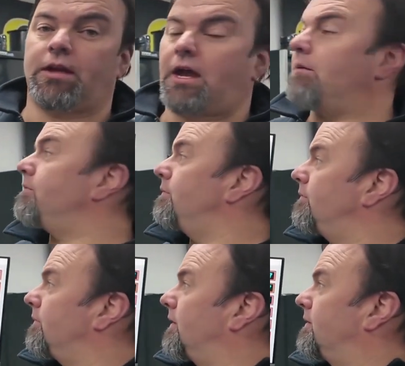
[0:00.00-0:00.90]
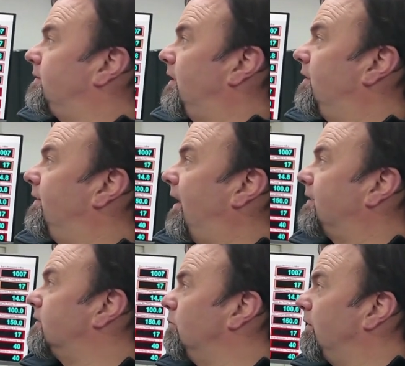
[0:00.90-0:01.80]
Um, as I said,
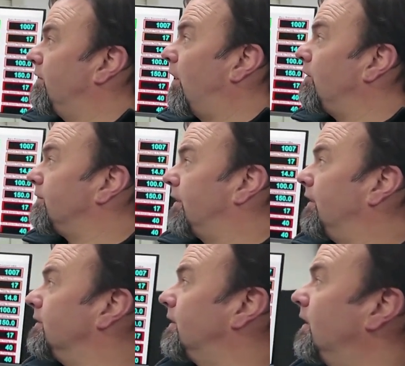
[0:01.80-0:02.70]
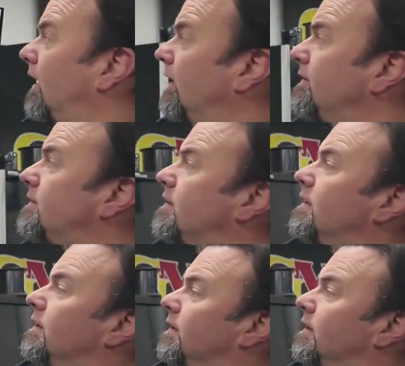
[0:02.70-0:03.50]
that's with no CNC heads.